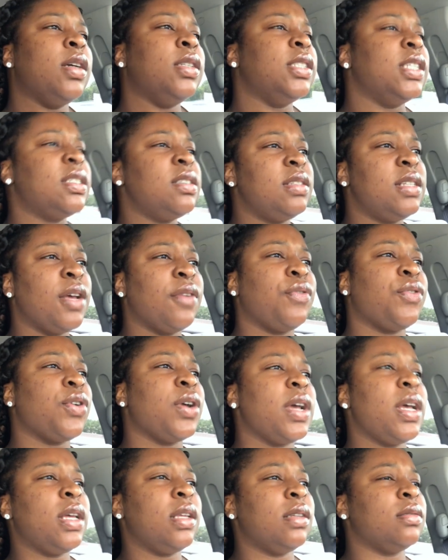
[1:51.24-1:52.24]
just
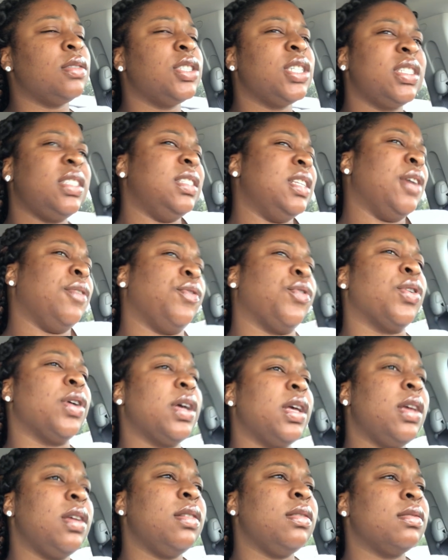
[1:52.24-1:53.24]

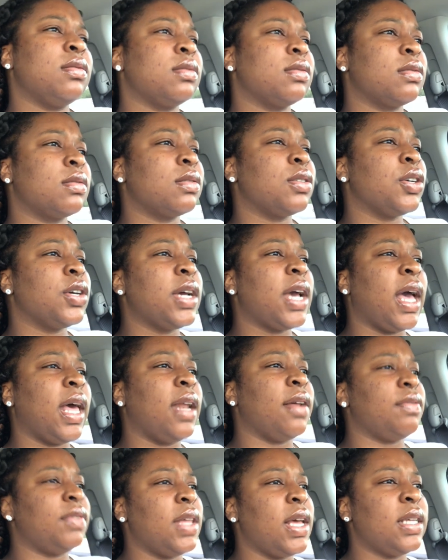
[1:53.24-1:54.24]
different
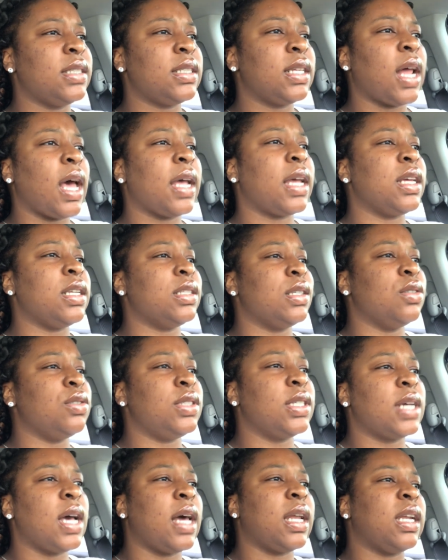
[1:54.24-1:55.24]
creative things that I can do
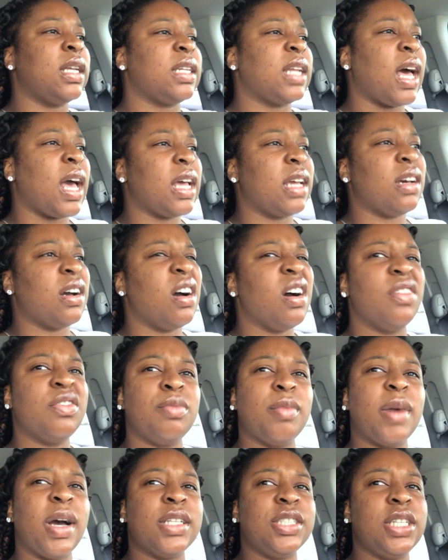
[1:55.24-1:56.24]
to kind of like oomph
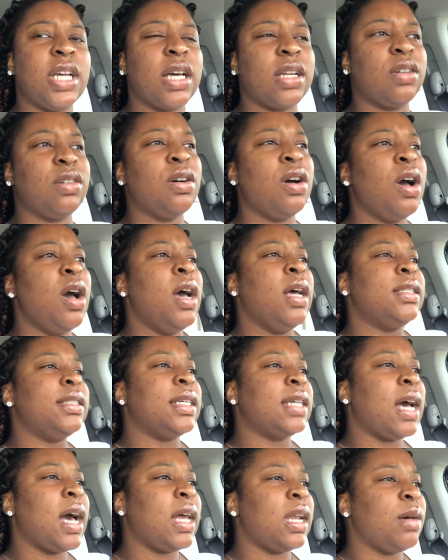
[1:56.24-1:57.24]
my channel, to
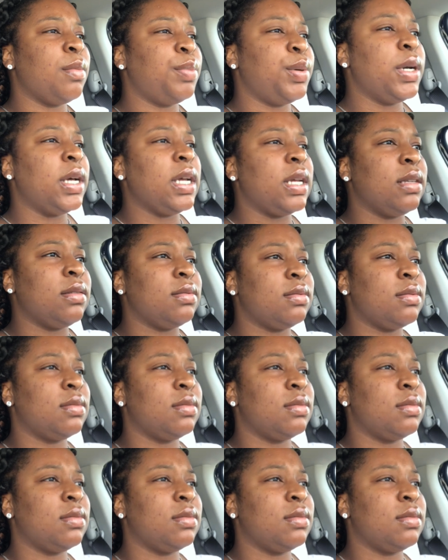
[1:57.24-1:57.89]
kind of put